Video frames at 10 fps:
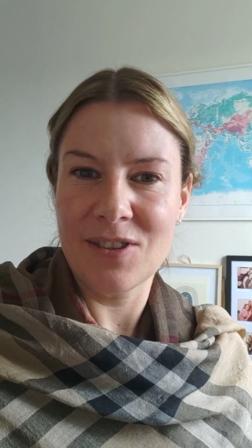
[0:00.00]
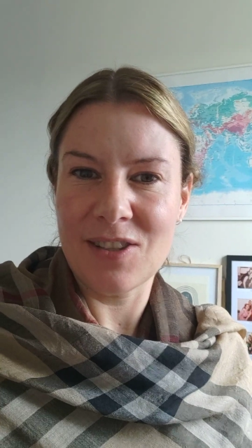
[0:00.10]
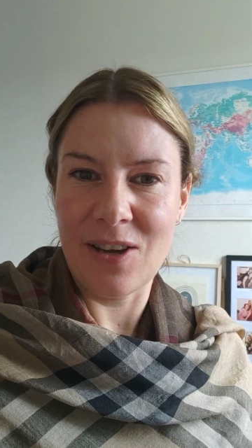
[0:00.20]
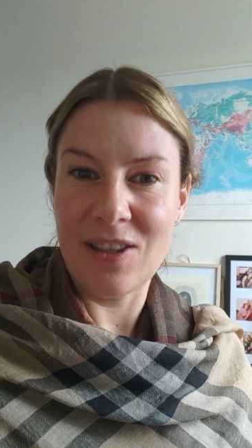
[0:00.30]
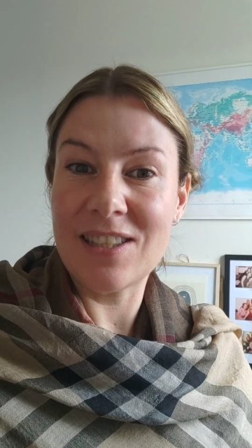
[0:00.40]

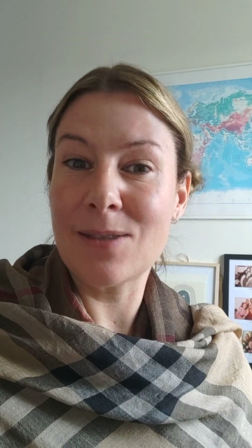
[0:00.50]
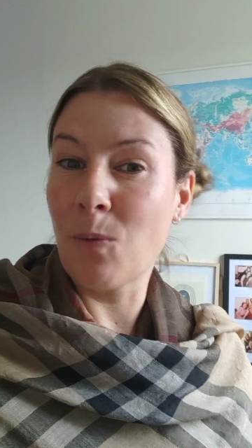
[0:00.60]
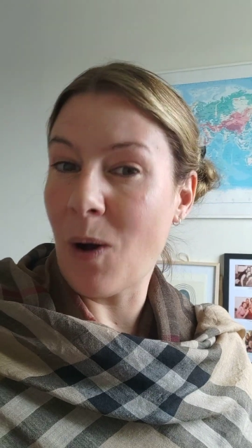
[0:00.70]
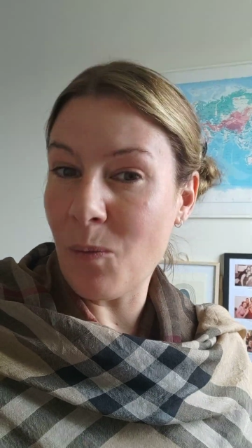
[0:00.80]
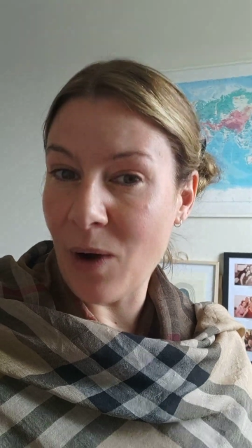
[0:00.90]
So this is
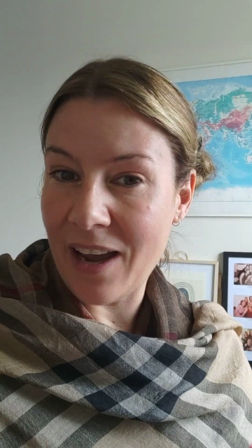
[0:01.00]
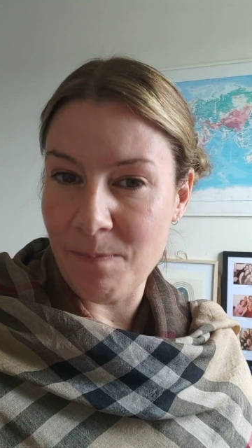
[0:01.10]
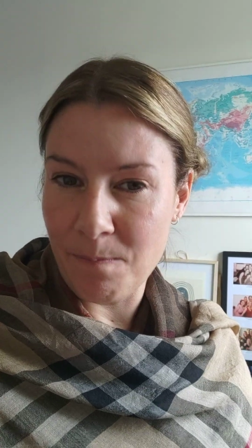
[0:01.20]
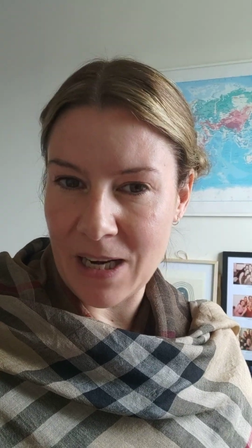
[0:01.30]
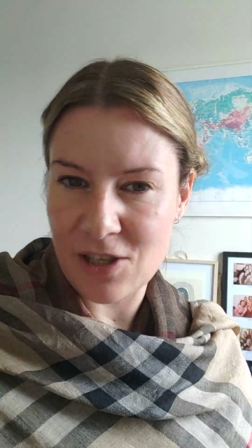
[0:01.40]
one way
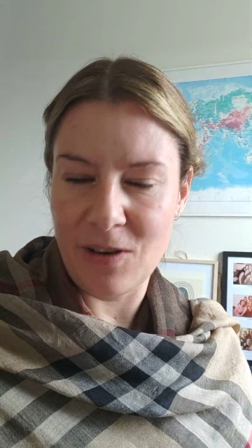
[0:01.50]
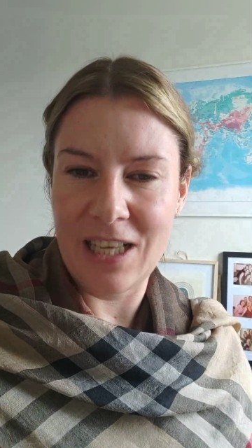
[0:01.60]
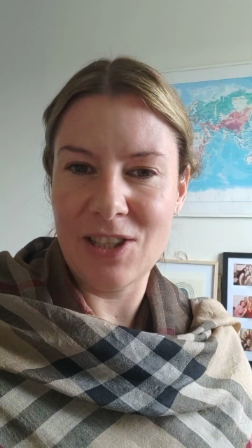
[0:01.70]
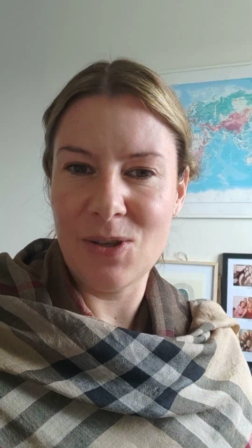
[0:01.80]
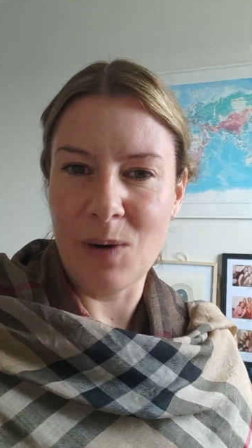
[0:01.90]
of
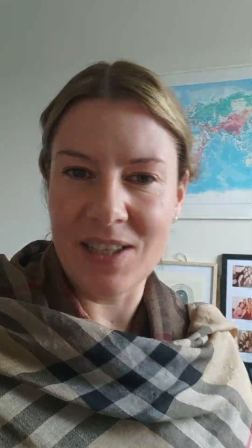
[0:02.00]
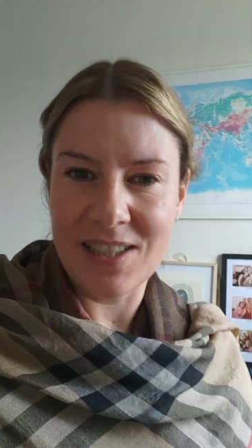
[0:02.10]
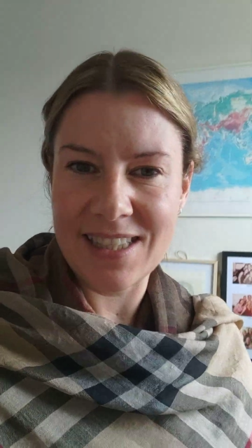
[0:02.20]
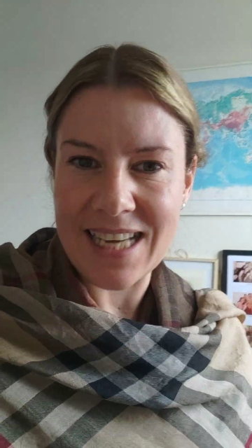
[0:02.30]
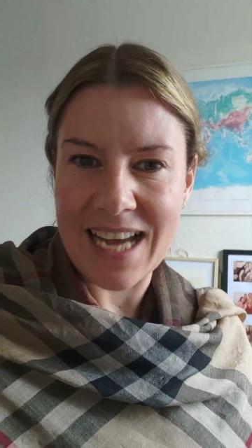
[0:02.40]
measuring to
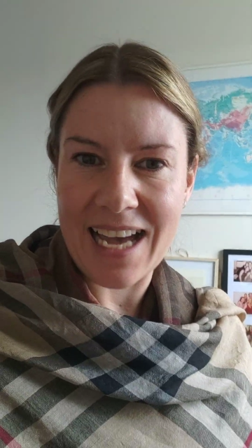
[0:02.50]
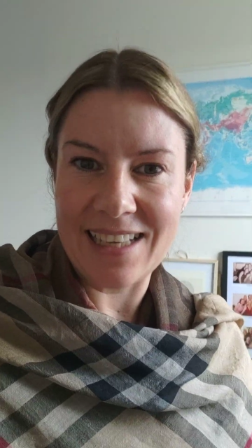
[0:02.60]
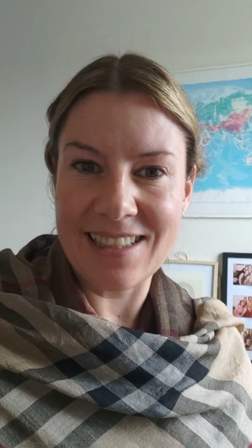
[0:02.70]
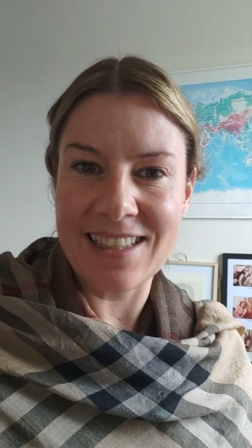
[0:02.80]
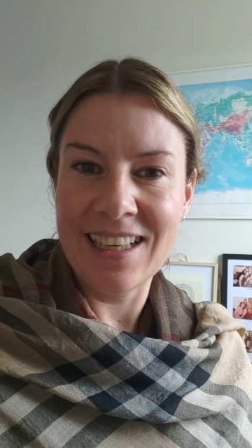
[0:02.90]

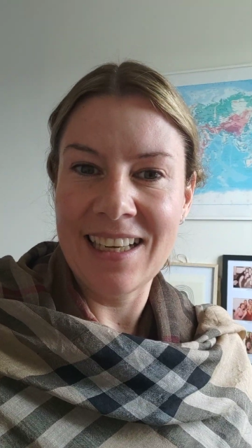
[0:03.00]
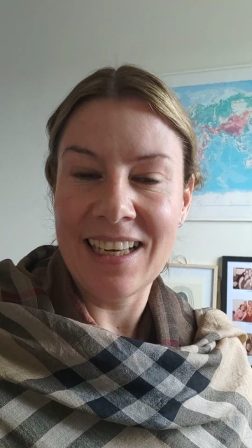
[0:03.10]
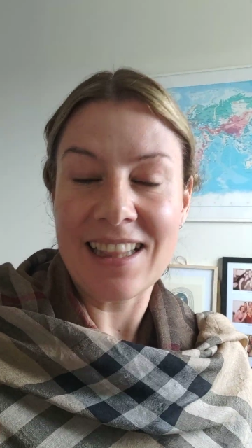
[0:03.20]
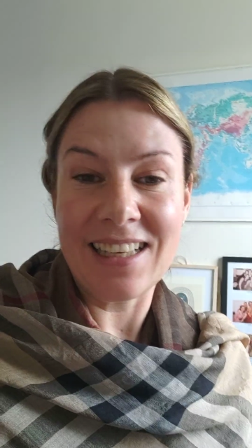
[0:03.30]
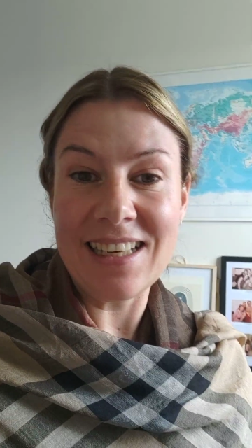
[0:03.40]
understand
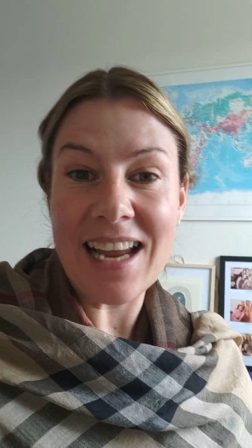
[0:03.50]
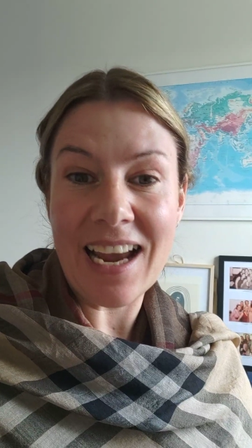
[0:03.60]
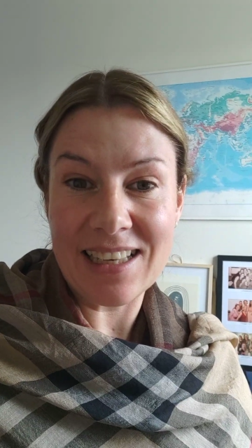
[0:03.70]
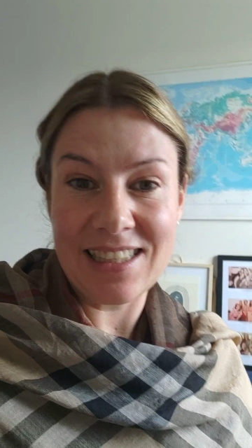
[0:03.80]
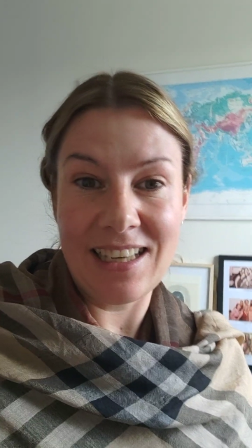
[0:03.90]
the
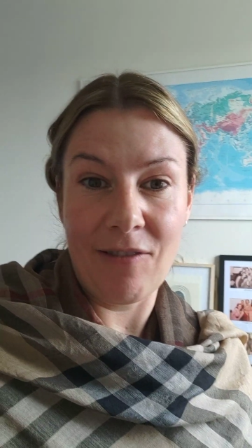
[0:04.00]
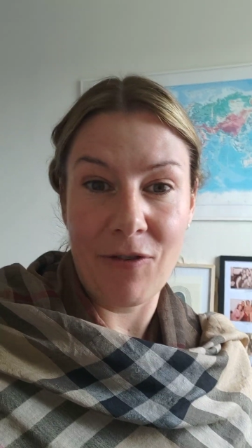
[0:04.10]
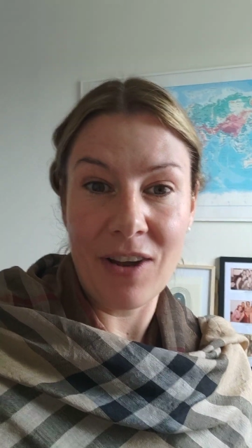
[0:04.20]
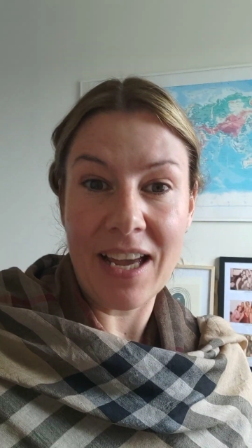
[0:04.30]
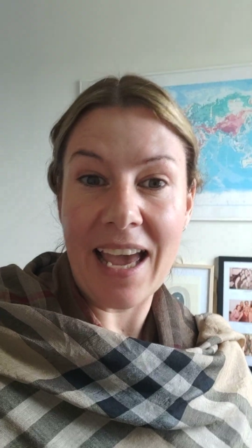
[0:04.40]

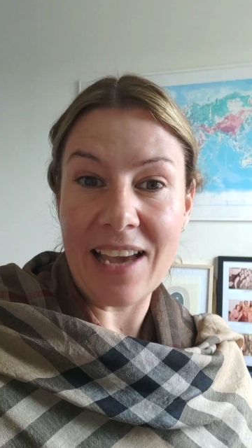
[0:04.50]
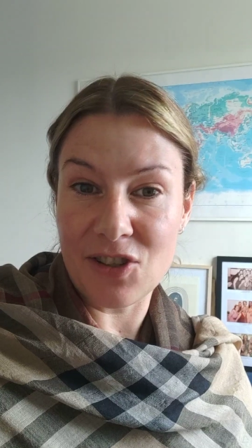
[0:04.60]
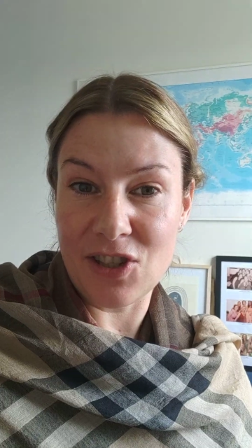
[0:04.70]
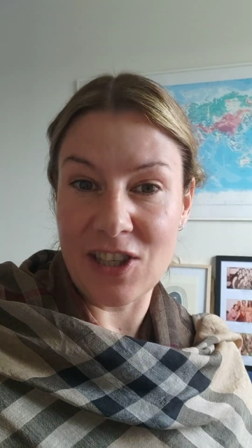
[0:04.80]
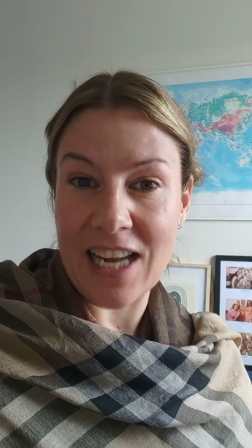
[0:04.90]
negative
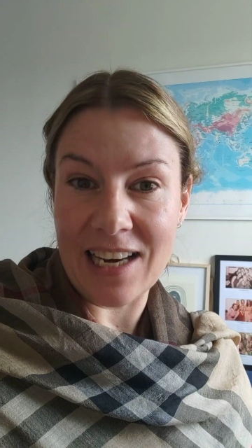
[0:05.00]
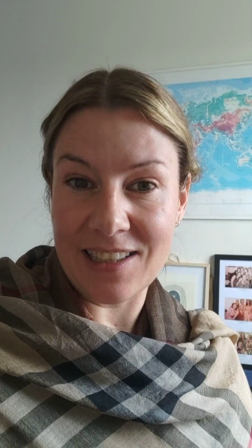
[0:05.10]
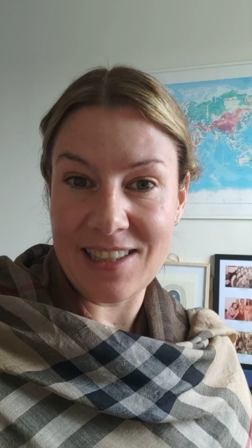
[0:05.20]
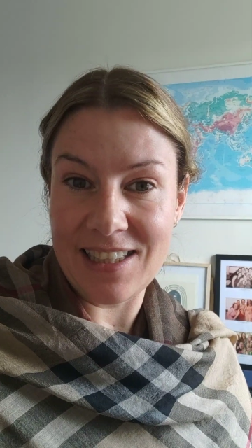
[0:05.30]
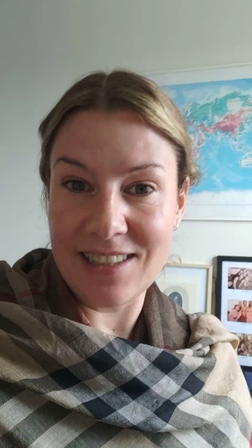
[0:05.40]

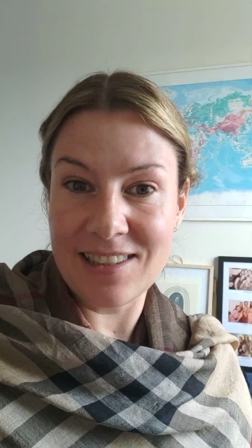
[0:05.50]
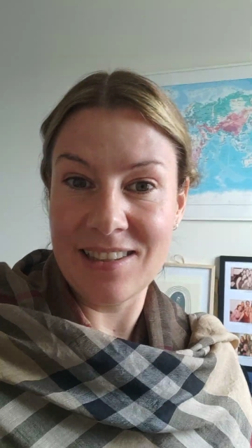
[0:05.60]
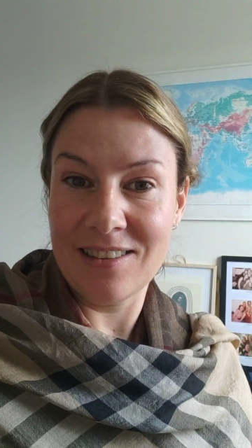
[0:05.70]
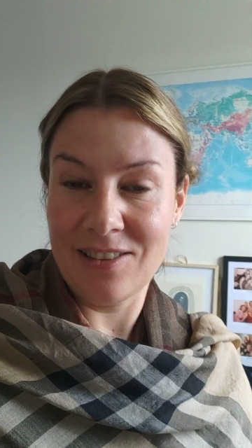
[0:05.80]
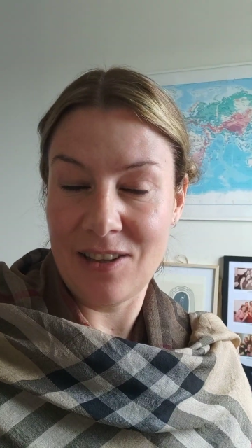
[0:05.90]

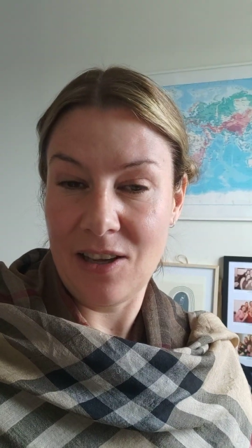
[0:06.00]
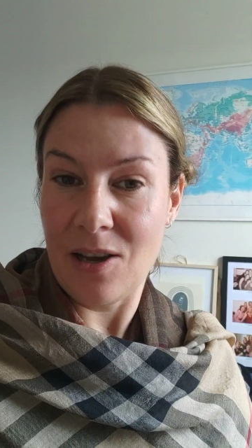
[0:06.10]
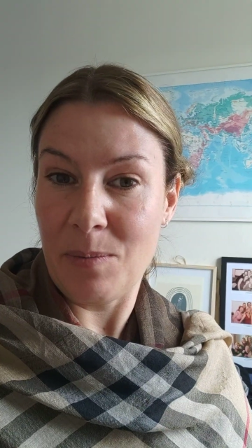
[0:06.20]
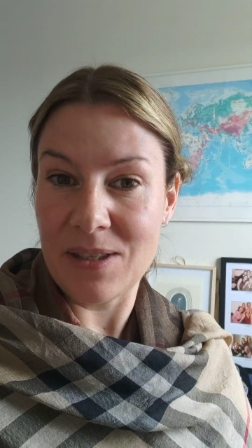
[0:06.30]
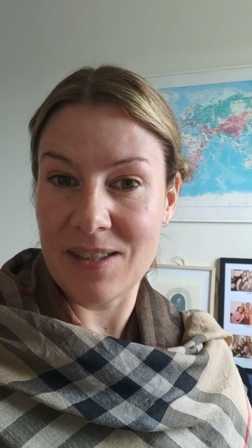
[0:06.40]
externalities that
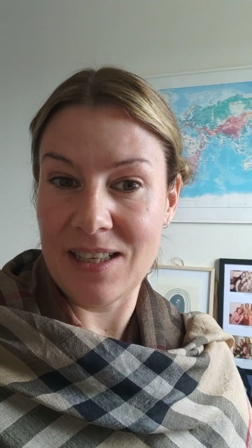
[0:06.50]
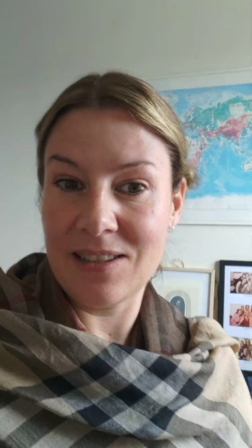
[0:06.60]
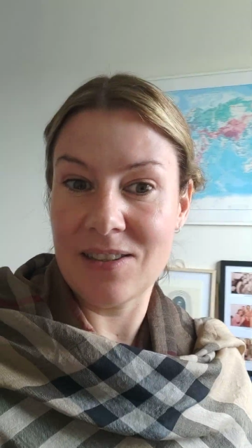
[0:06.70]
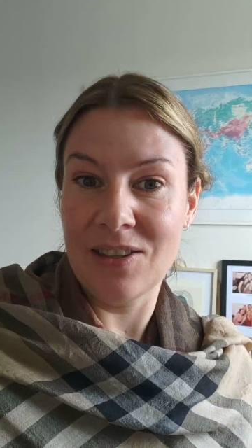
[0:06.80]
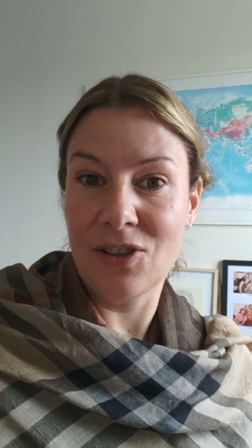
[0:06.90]
a
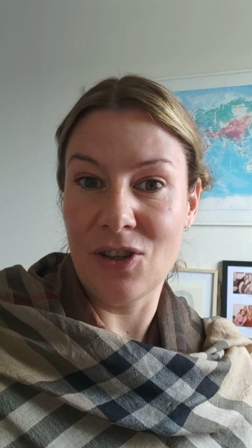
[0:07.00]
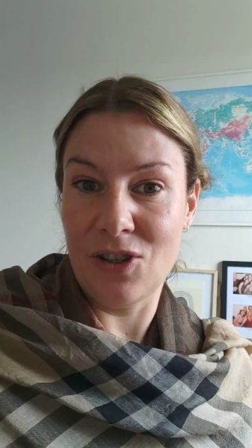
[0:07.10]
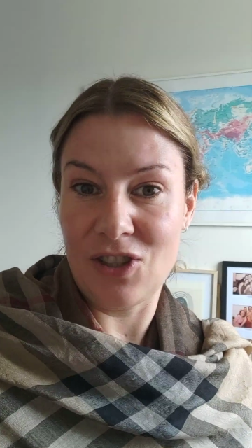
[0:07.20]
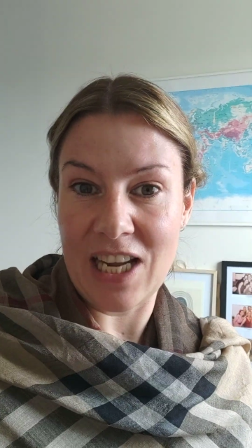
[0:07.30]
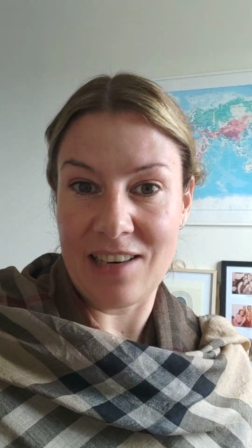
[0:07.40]
business
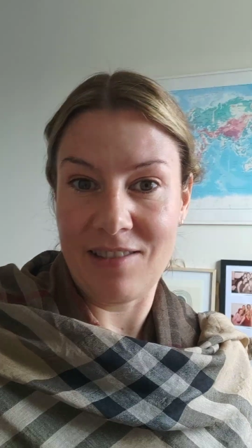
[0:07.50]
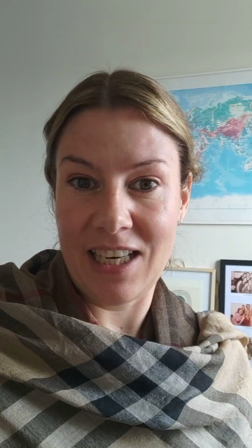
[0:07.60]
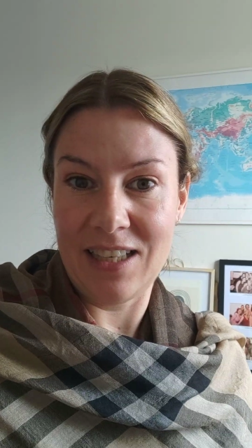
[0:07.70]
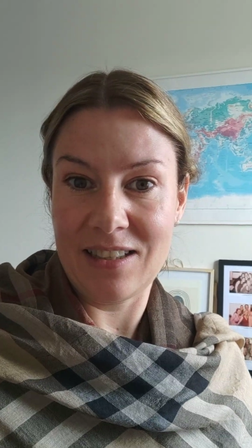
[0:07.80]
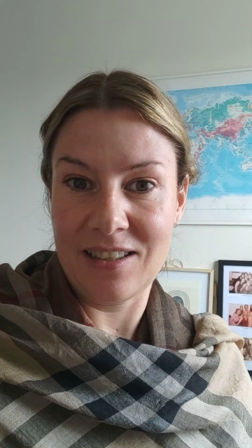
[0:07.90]
could
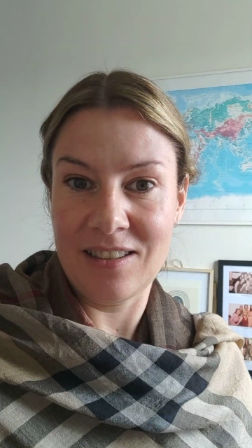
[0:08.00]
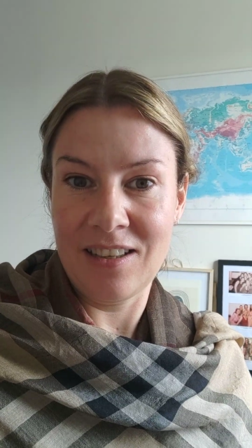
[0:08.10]
generate.